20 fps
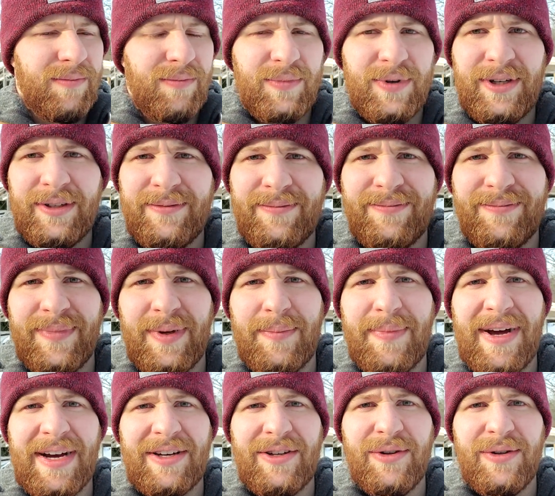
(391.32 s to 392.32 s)
well, be
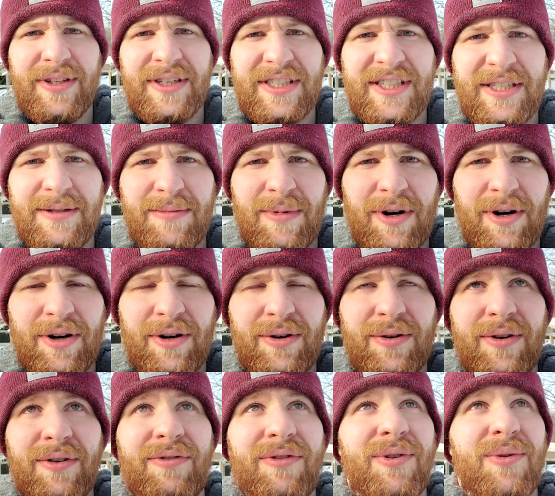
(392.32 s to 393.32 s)
back doing this tomorrow
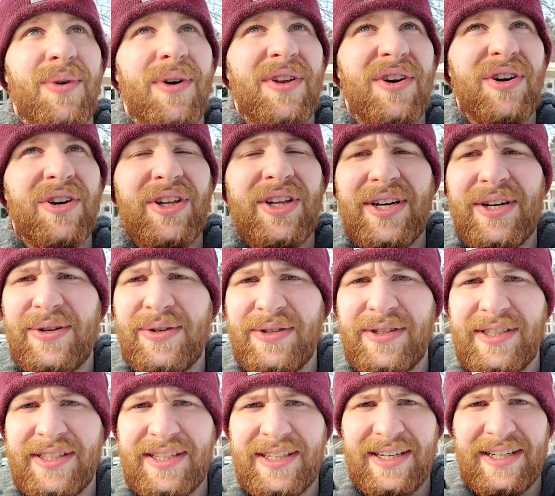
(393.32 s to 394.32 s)
if the weather
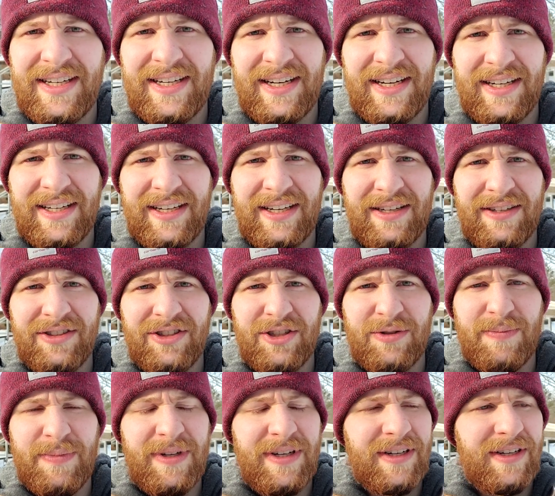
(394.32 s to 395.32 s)
allows, and I'll
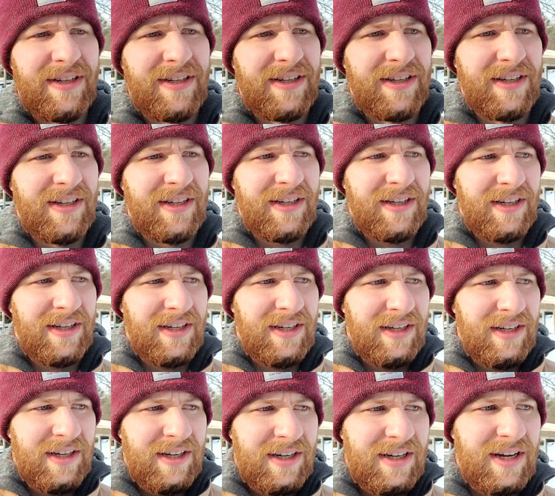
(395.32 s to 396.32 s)
just be
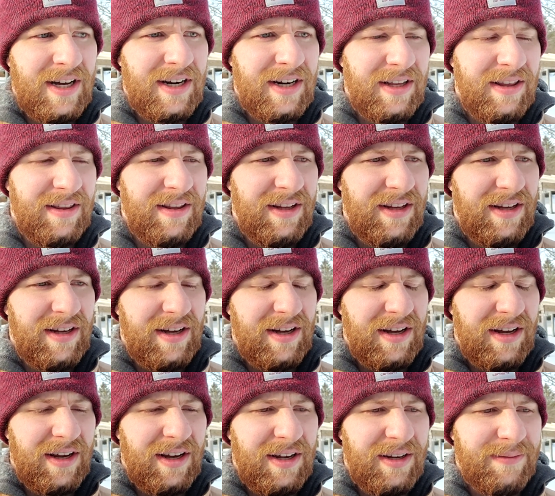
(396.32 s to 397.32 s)
cutting
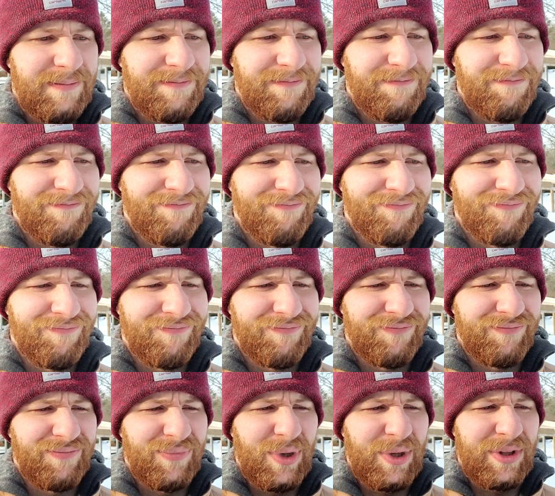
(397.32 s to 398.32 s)
the,
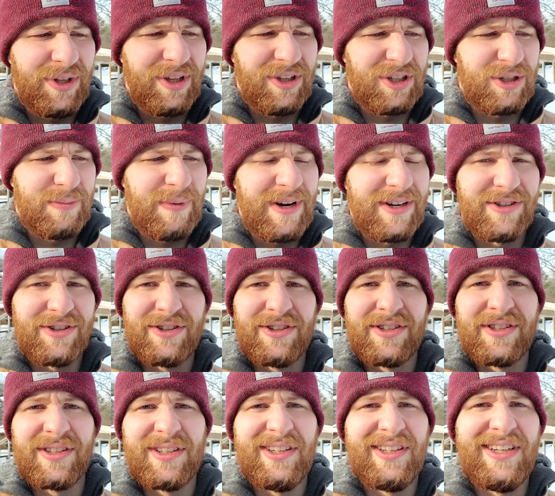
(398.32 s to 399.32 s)
well, the other spacers. It's
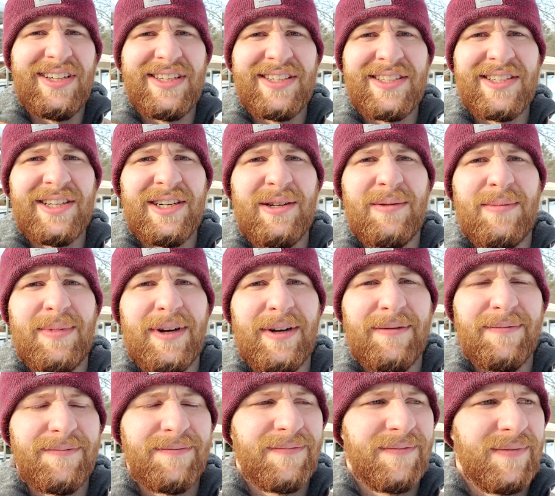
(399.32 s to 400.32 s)
a little easier, but
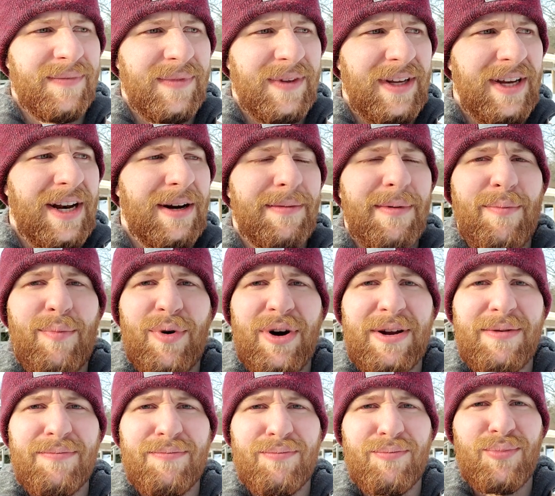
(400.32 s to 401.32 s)
we gotta be pretty
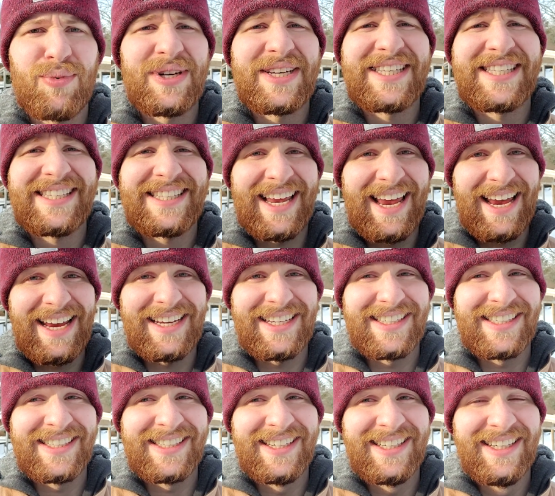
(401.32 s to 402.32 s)

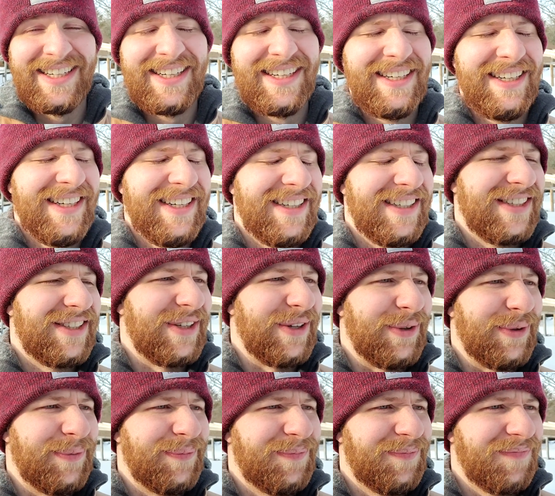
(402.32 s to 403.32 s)
precise. So